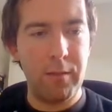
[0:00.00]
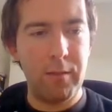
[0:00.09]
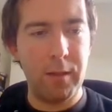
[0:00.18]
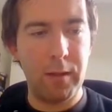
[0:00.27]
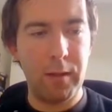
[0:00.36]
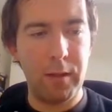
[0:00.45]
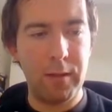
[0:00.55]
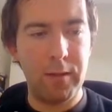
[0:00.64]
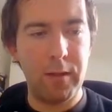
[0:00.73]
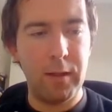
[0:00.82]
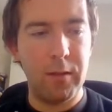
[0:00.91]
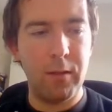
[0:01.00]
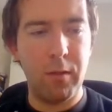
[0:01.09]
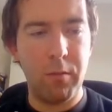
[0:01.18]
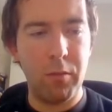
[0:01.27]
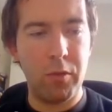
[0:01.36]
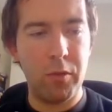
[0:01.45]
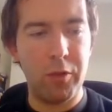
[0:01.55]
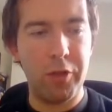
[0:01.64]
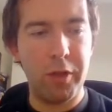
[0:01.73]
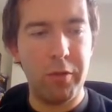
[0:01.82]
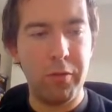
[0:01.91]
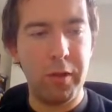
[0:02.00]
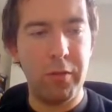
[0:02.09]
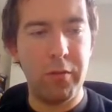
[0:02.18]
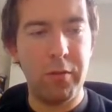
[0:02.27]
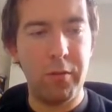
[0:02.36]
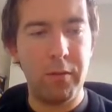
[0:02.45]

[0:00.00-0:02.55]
And let's see, number generator,